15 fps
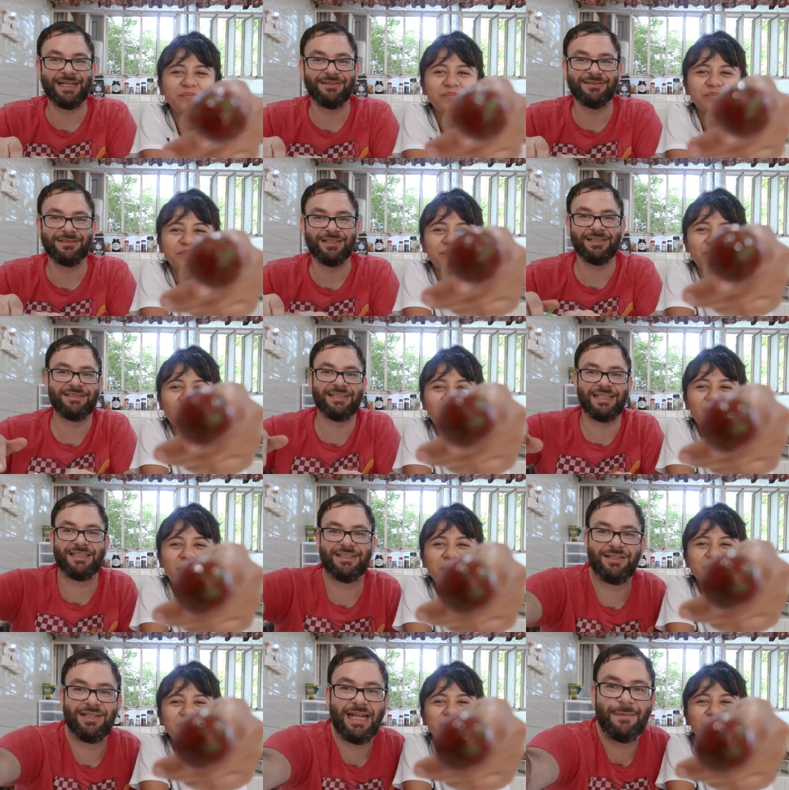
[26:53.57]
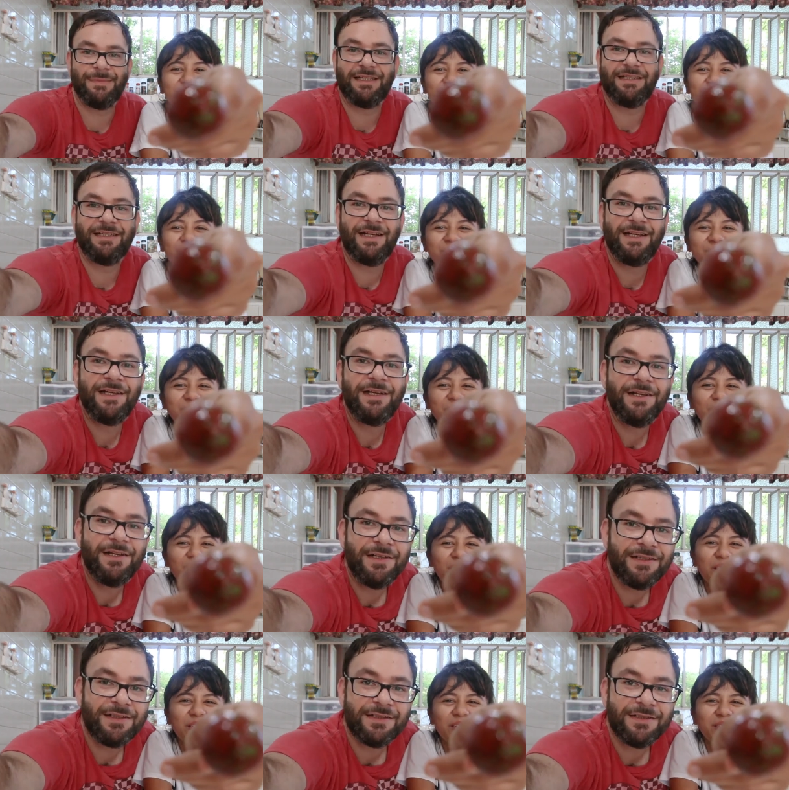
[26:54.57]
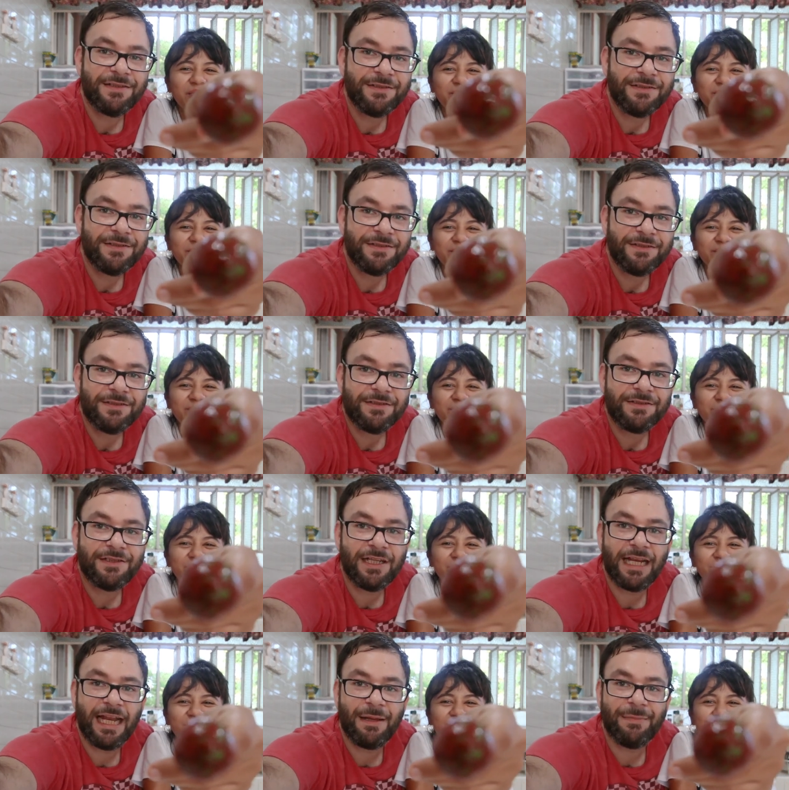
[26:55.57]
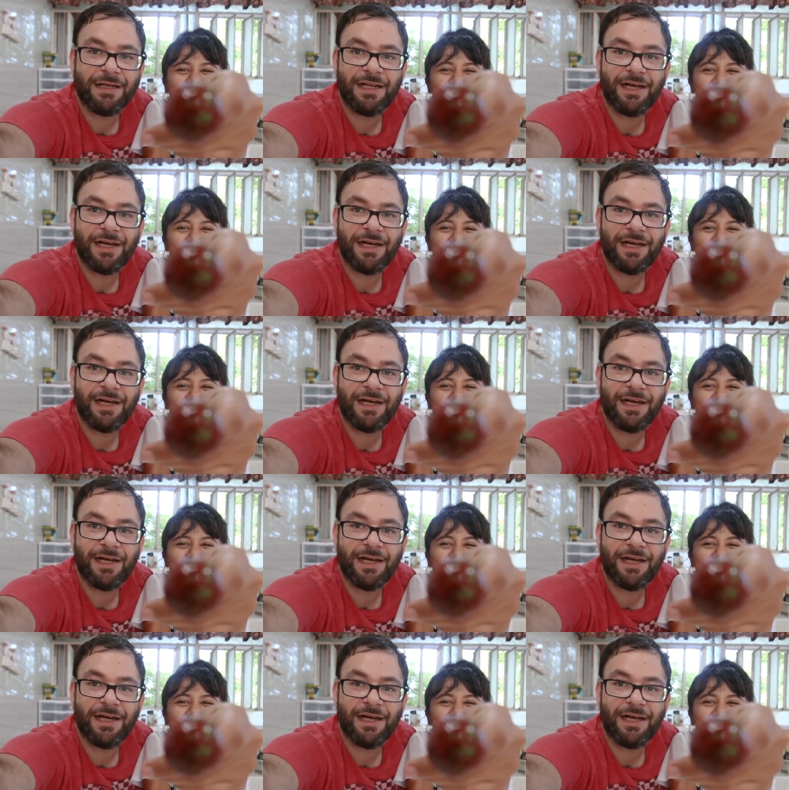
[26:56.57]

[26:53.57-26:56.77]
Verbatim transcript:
Speaker 1: out. That's like the lemon, the lemon